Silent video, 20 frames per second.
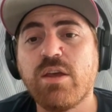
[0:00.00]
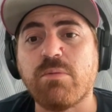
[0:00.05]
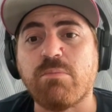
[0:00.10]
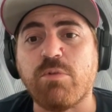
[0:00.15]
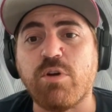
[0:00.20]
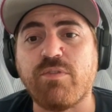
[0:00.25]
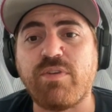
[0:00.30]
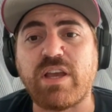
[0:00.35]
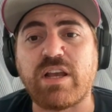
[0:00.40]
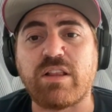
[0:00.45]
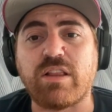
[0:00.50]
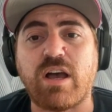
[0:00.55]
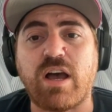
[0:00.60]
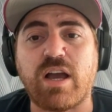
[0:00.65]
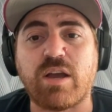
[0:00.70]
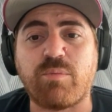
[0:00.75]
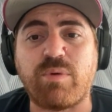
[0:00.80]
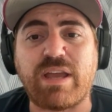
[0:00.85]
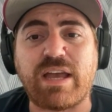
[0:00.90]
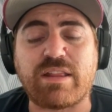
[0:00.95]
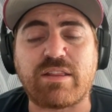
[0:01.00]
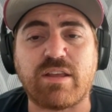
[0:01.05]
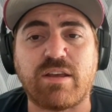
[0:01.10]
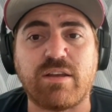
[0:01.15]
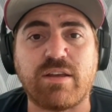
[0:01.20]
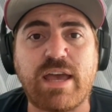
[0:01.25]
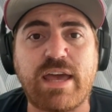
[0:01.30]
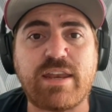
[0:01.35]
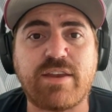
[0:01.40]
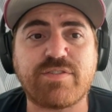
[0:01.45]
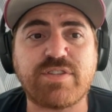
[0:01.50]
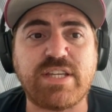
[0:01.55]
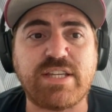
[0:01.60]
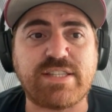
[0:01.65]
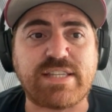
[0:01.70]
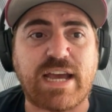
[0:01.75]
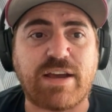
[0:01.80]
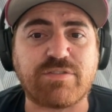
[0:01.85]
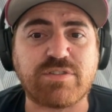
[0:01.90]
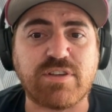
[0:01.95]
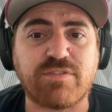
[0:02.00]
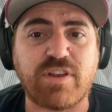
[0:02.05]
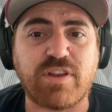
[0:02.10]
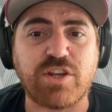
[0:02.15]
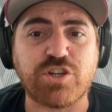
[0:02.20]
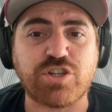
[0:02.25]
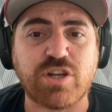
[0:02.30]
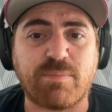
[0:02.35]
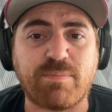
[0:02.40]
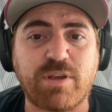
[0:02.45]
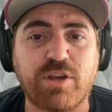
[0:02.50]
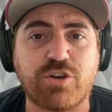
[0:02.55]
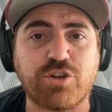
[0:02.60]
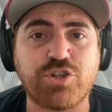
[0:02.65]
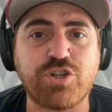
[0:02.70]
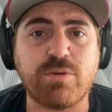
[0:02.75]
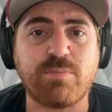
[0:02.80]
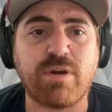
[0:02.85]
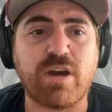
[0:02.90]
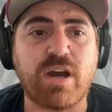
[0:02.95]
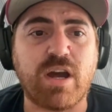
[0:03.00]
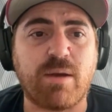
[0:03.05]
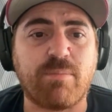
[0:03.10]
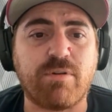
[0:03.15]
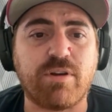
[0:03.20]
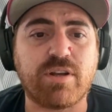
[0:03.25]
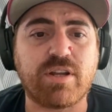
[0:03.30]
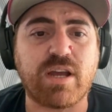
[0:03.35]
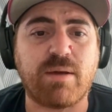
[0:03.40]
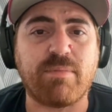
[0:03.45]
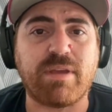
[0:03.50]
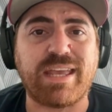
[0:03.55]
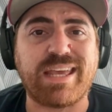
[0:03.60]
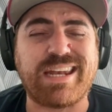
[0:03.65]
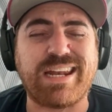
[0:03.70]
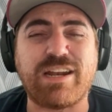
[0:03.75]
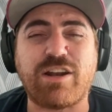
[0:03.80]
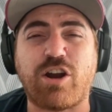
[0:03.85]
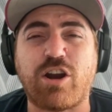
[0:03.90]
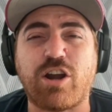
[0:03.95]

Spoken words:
moving along, we got the NFC South to finish up here. Chuba Hubbard coming in at